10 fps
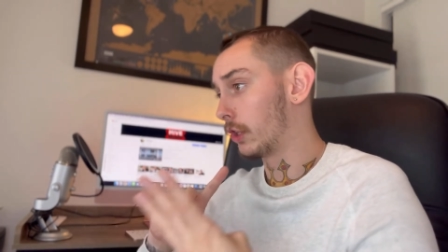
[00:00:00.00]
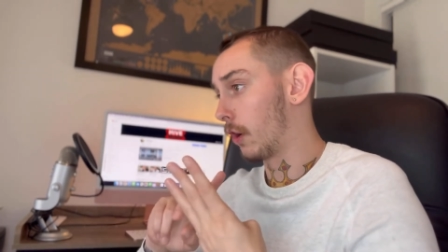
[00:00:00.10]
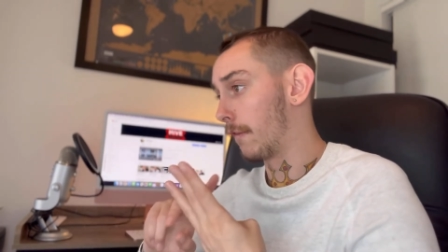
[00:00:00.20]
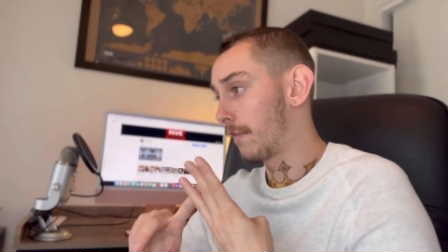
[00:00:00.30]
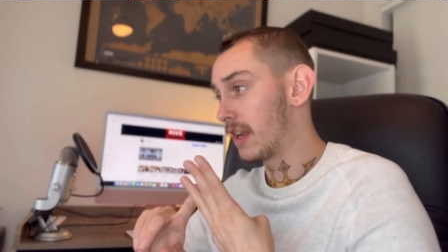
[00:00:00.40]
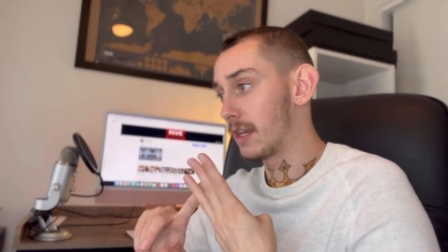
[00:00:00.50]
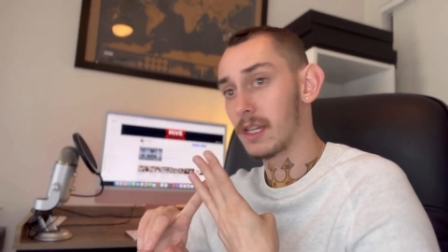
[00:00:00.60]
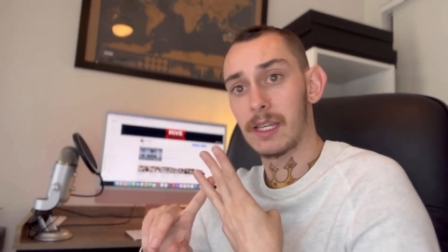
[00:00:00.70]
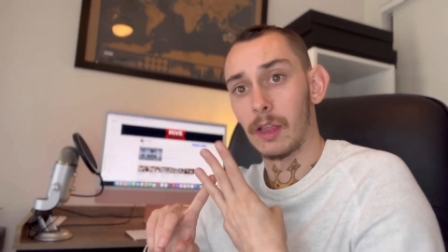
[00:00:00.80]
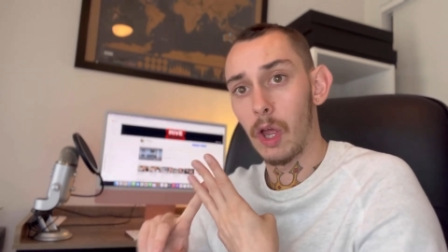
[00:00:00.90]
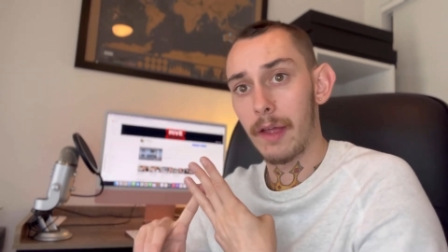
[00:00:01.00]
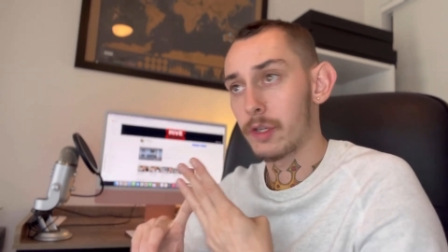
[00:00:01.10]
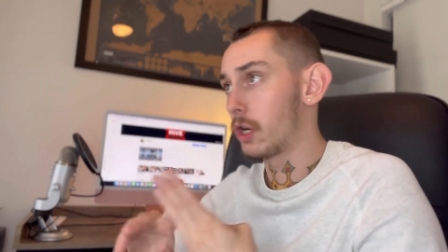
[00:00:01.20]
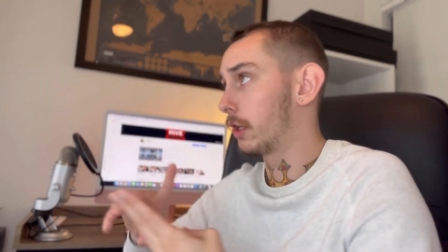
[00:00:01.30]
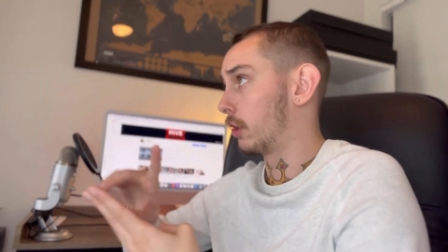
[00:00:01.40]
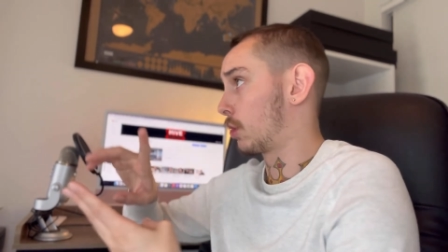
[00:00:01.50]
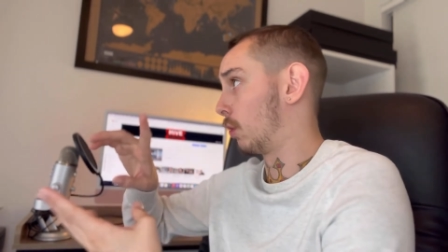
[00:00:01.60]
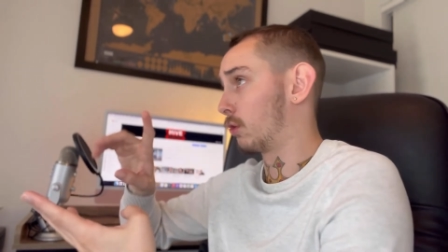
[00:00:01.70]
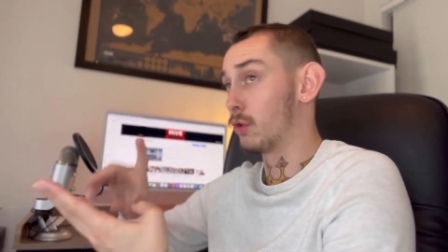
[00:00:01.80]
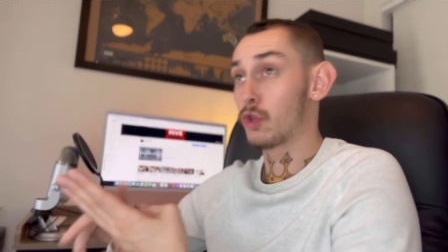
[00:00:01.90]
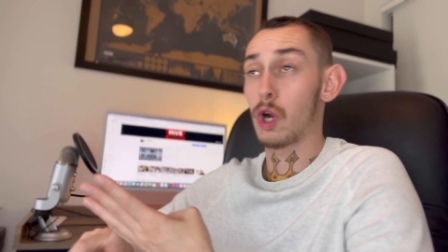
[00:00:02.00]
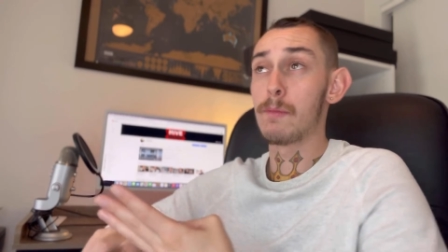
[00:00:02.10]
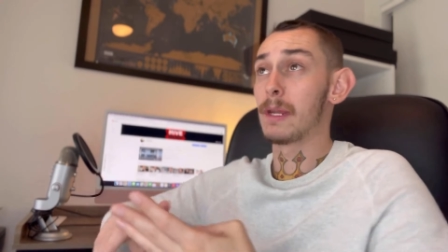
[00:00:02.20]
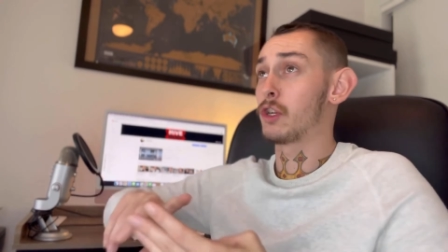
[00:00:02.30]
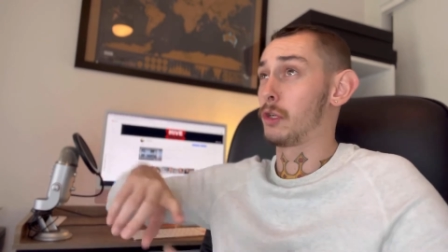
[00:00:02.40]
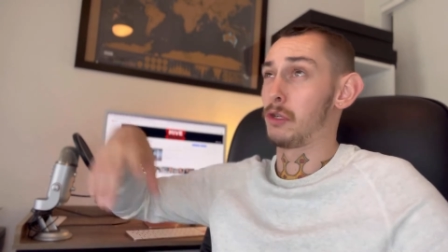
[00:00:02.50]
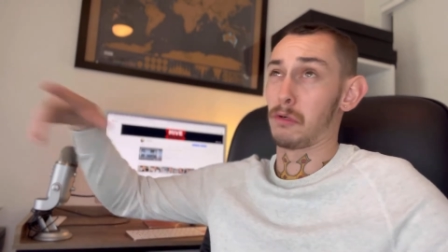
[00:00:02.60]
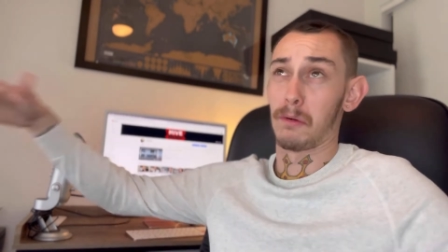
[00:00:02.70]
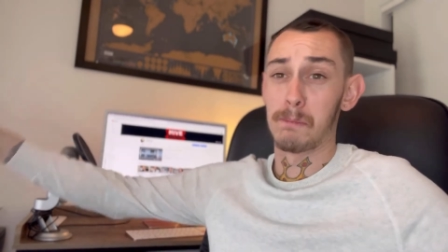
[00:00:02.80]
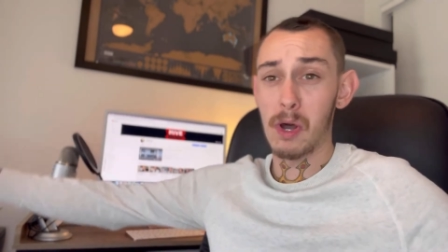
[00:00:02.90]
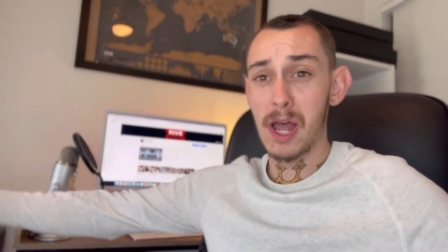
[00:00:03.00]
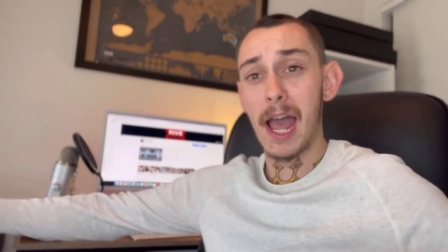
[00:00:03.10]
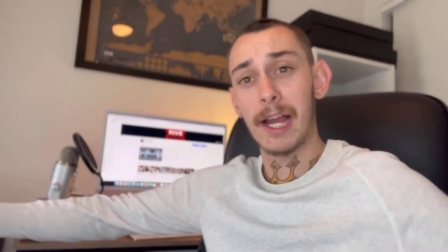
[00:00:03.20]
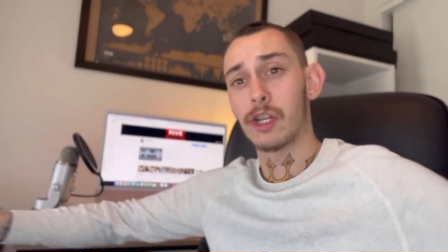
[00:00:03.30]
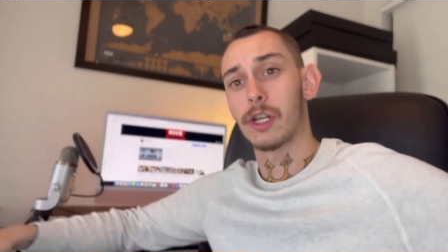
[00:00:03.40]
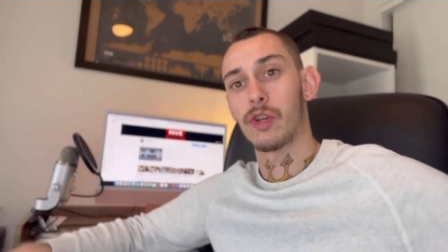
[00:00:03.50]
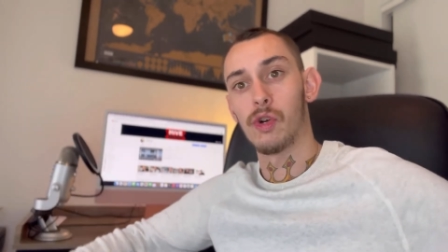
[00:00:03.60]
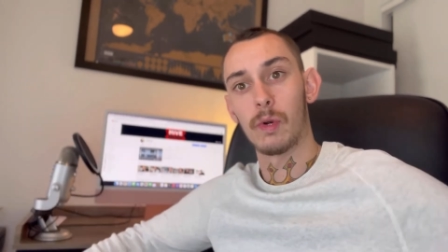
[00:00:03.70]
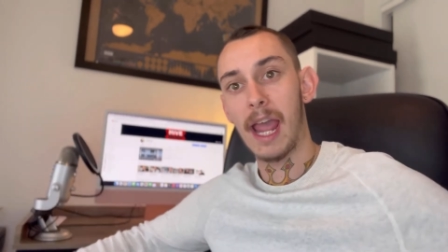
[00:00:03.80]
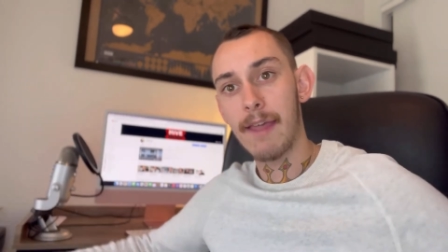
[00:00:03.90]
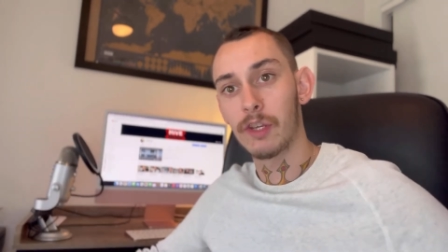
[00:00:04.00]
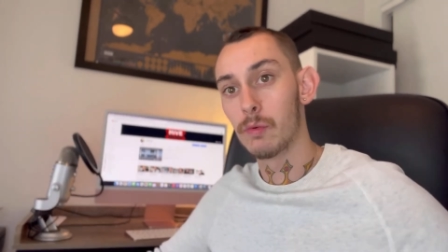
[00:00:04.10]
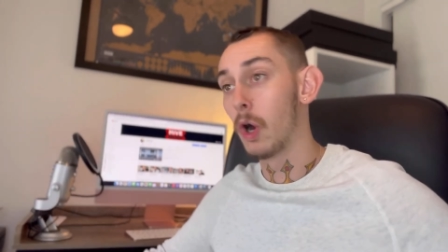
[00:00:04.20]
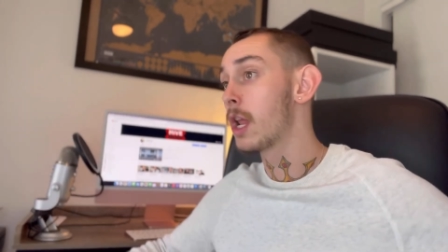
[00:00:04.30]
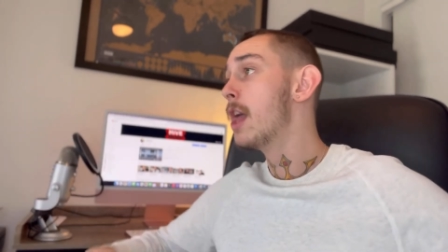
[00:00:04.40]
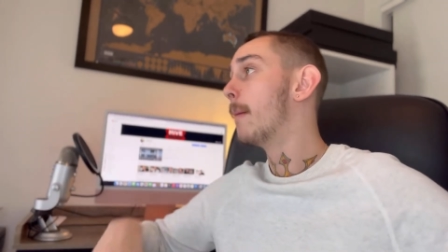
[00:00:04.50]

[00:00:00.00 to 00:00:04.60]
fitness and lifestyle, you can talk nootropics, you can talk biohacks, you can talk whatever you want.